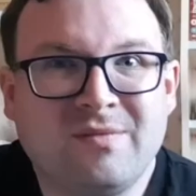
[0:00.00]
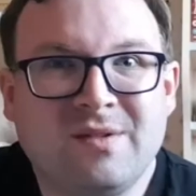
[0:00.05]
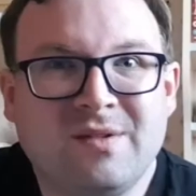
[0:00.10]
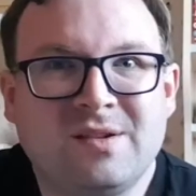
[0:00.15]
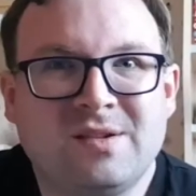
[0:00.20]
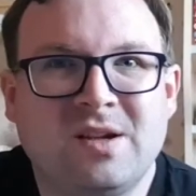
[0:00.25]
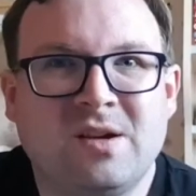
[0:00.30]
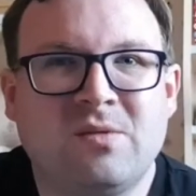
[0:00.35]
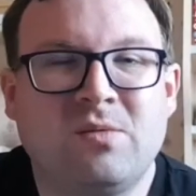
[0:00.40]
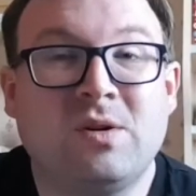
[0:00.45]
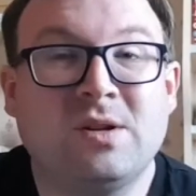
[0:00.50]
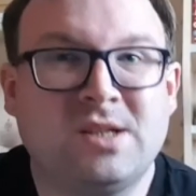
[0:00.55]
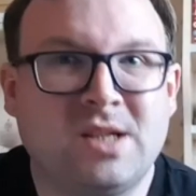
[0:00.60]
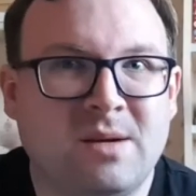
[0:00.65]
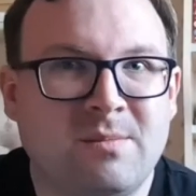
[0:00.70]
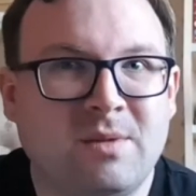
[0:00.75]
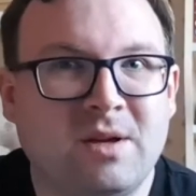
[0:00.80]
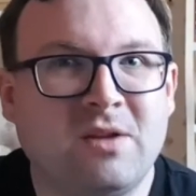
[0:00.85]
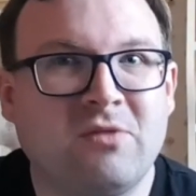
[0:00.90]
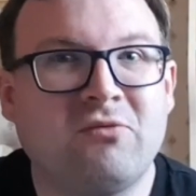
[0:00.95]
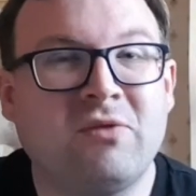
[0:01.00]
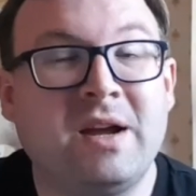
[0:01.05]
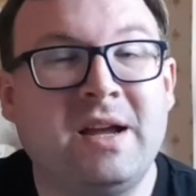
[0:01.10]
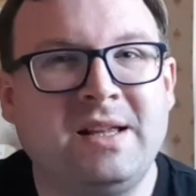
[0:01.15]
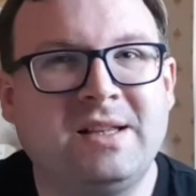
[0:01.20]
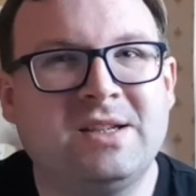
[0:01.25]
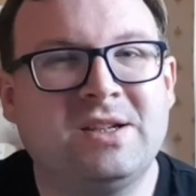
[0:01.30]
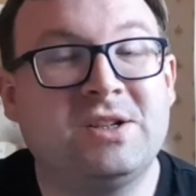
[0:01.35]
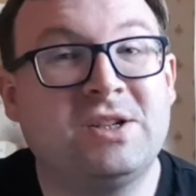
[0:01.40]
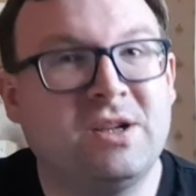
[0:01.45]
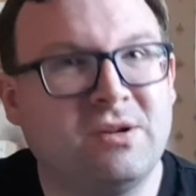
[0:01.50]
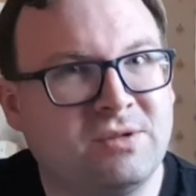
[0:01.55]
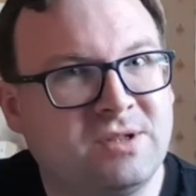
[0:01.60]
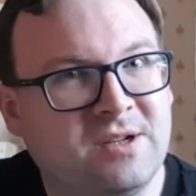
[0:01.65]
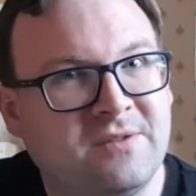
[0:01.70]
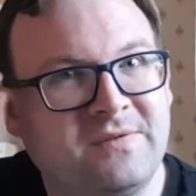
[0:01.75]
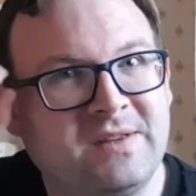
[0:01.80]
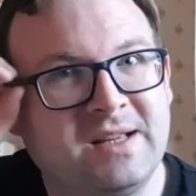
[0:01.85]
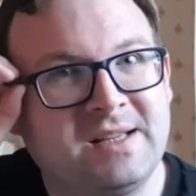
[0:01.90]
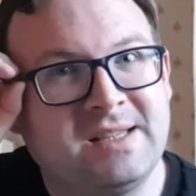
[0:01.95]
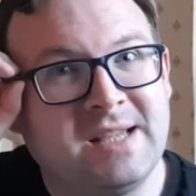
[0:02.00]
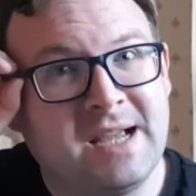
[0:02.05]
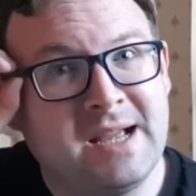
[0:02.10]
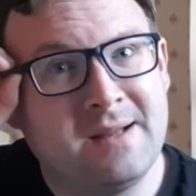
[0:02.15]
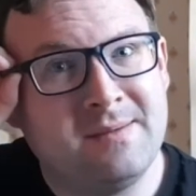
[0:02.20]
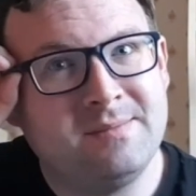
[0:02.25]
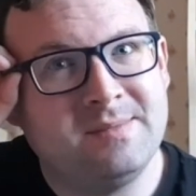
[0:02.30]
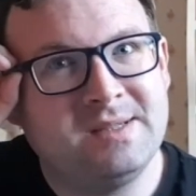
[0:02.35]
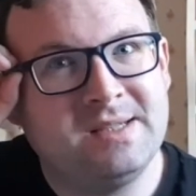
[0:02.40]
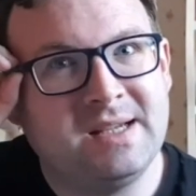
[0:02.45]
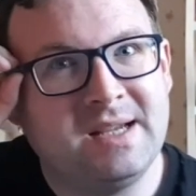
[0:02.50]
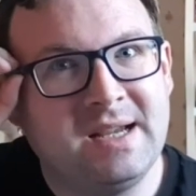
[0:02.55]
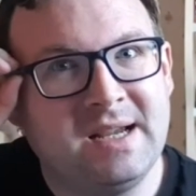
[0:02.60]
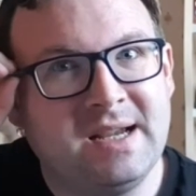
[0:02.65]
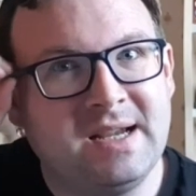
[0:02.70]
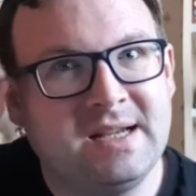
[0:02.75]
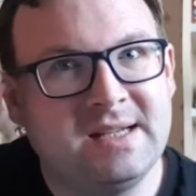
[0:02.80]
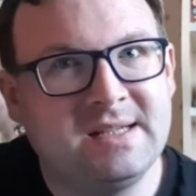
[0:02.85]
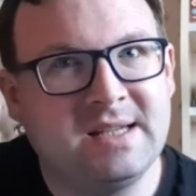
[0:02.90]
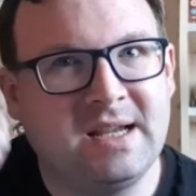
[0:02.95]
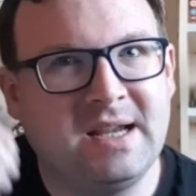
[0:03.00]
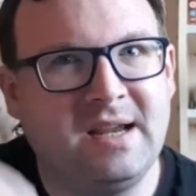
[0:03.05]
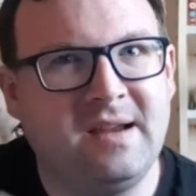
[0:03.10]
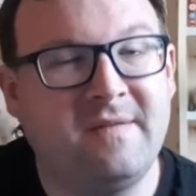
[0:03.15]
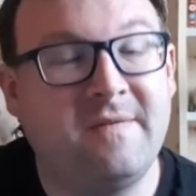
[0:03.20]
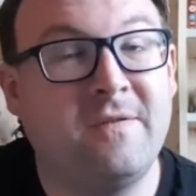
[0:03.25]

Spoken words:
So what I'm going to rate Shelter for the Damned is a